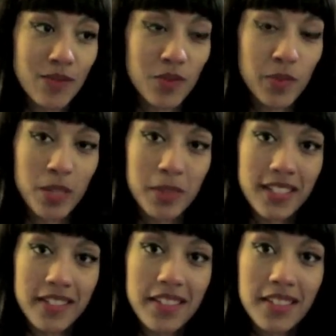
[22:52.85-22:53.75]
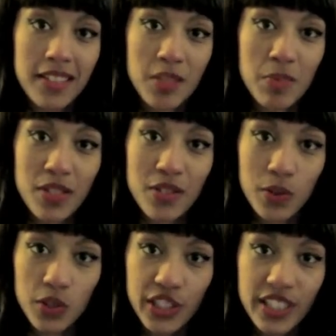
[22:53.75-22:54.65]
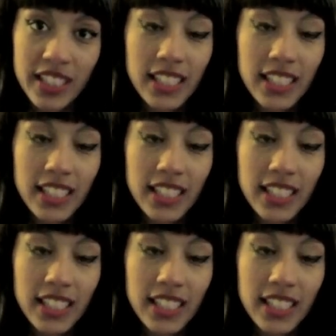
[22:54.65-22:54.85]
from here because the season has been so good.